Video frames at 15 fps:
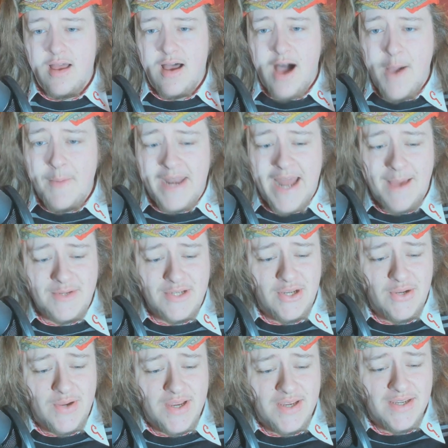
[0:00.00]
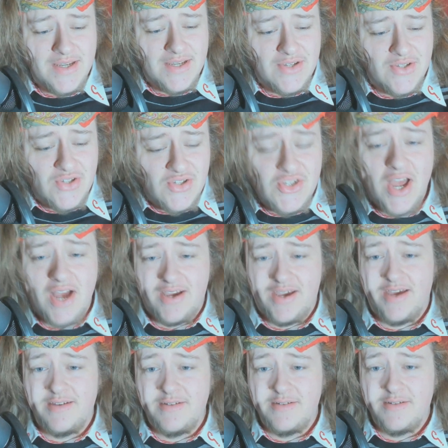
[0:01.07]
I'm an absolute
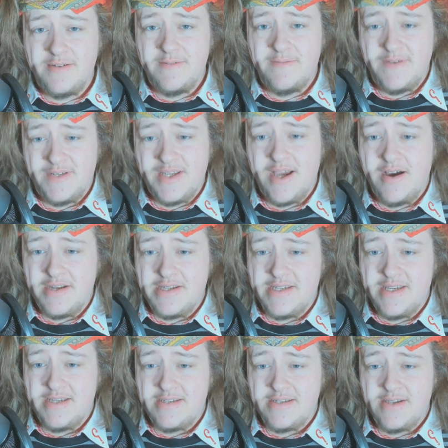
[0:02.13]
sucker for TARDISes.